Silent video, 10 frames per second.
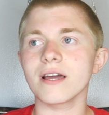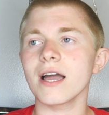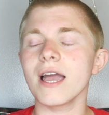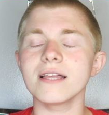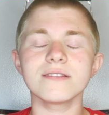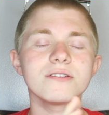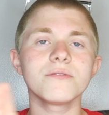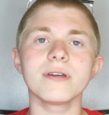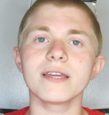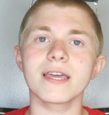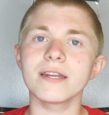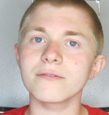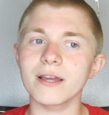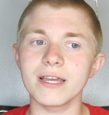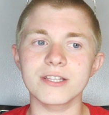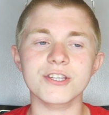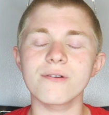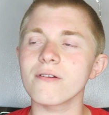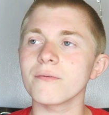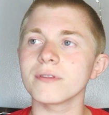I had to do it and get it right and show
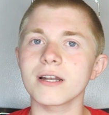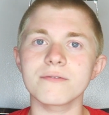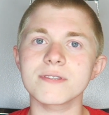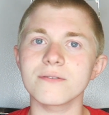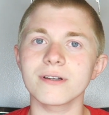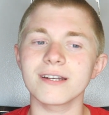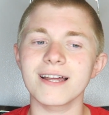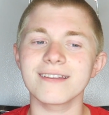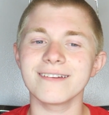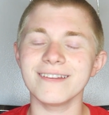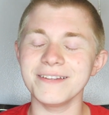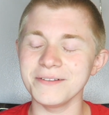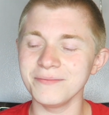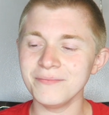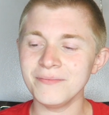everyone that I was so good at it.